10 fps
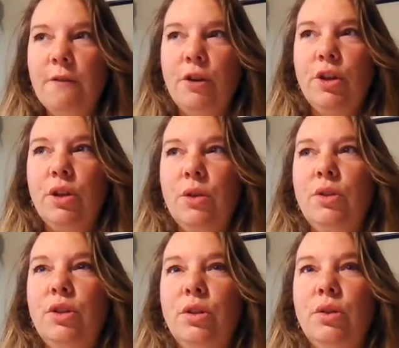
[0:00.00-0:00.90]
for you
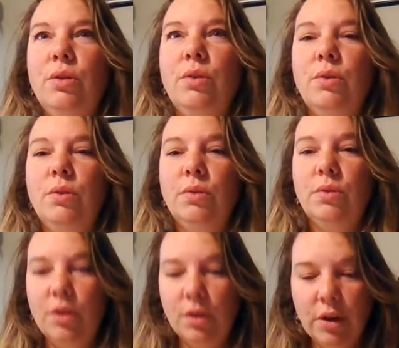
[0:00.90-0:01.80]
to
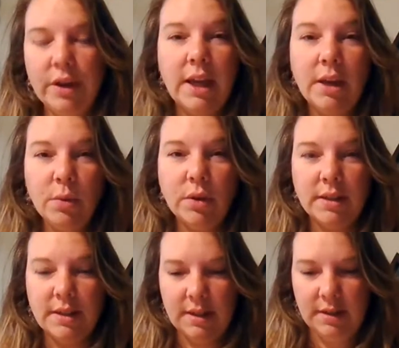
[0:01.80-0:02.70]
look
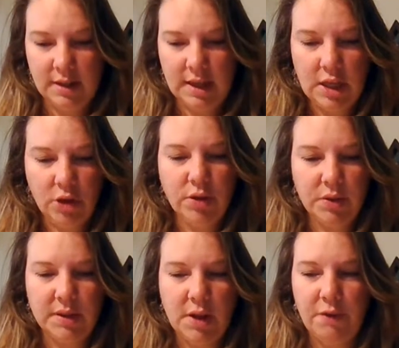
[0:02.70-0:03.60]
inwards and to heal
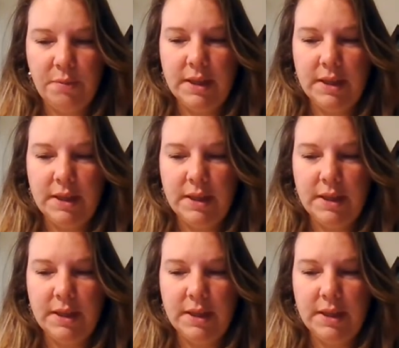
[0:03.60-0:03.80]
yourself,